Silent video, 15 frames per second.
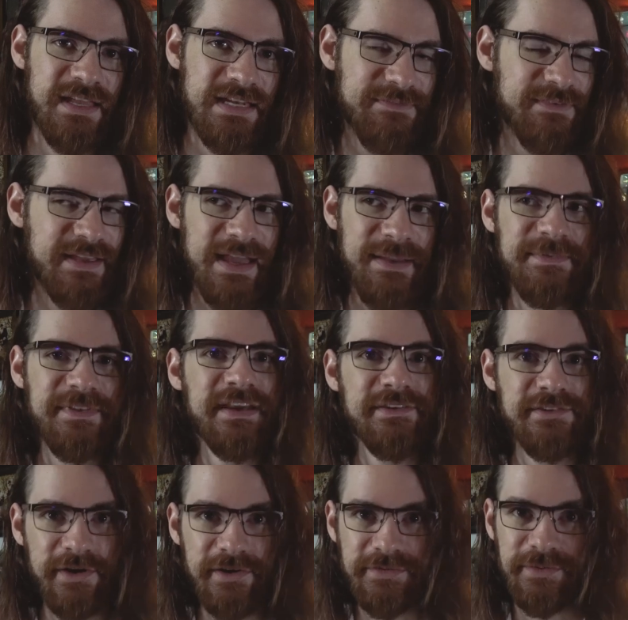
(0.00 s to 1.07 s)
and even games like
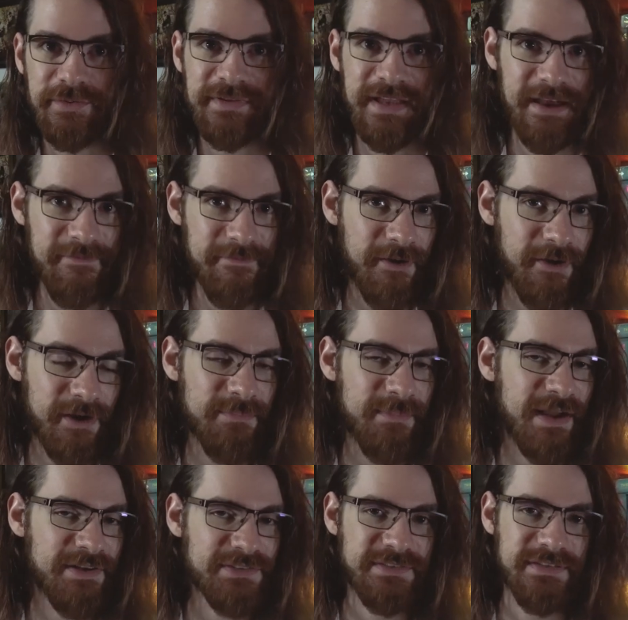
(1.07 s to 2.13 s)
Dark Souls have hard
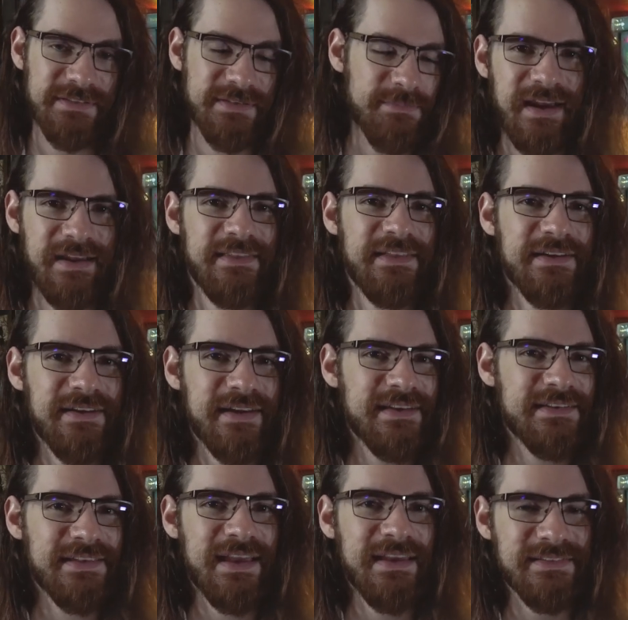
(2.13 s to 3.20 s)
magic systems. And there
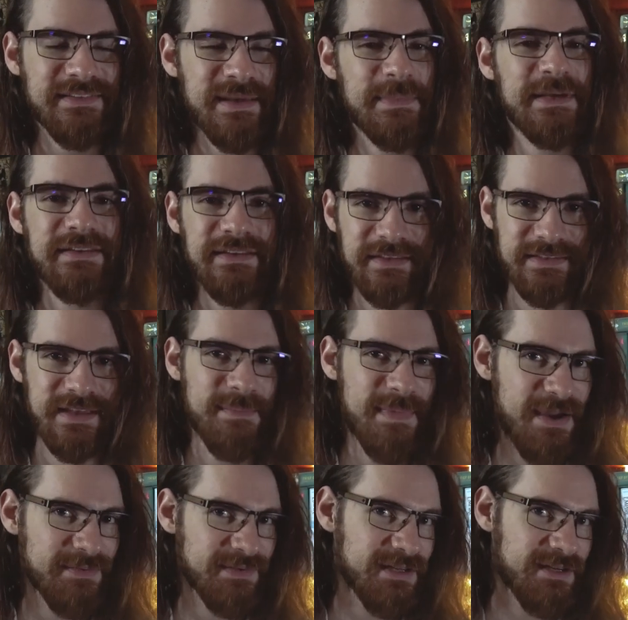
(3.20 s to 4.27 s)
is a limitless
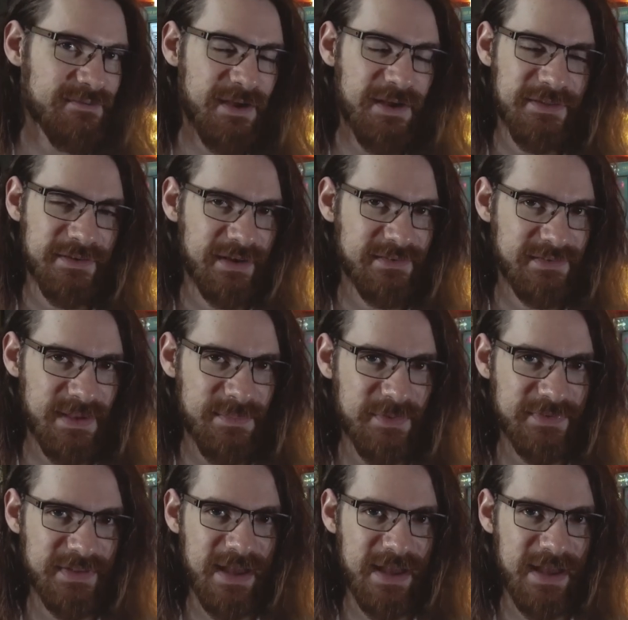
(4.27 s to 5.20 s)
amount of other examples